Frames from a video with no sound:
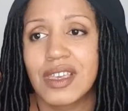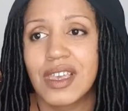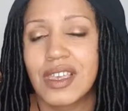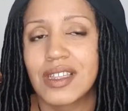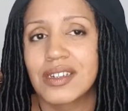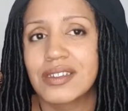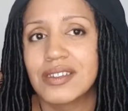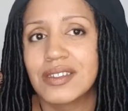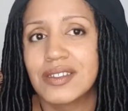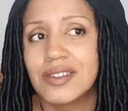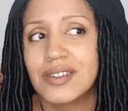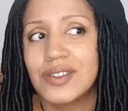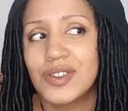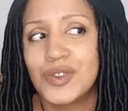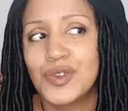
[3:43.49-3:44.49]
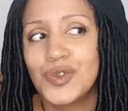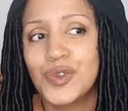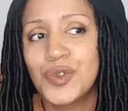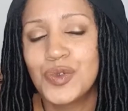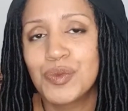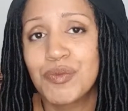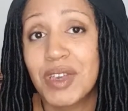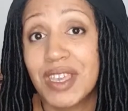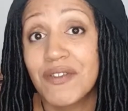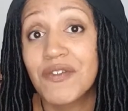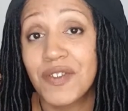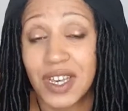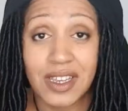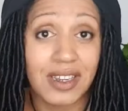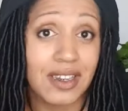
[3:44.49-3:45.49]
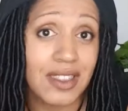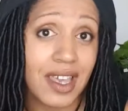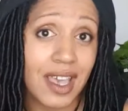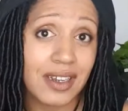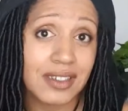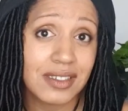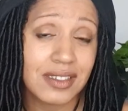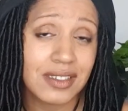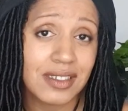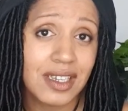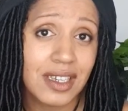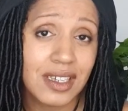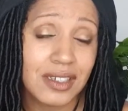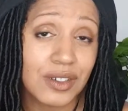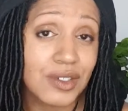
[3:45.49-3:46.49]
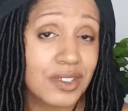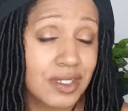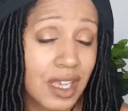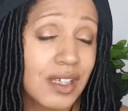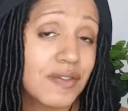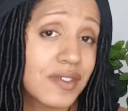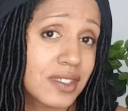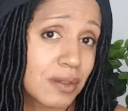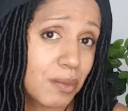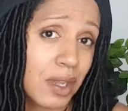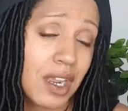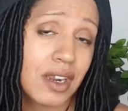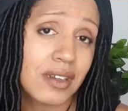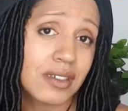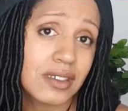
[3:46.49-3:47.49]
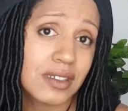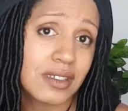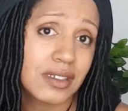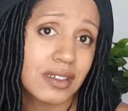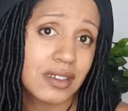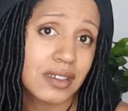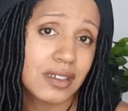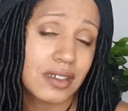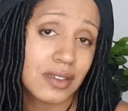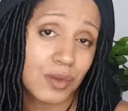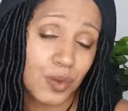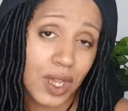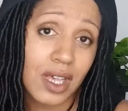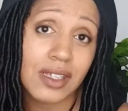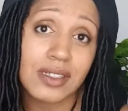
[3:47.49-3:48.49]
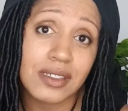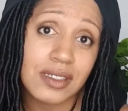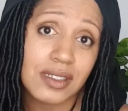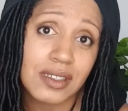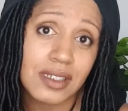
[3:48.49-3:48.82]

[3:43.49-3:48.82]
And you may find that yourself as a parent as well.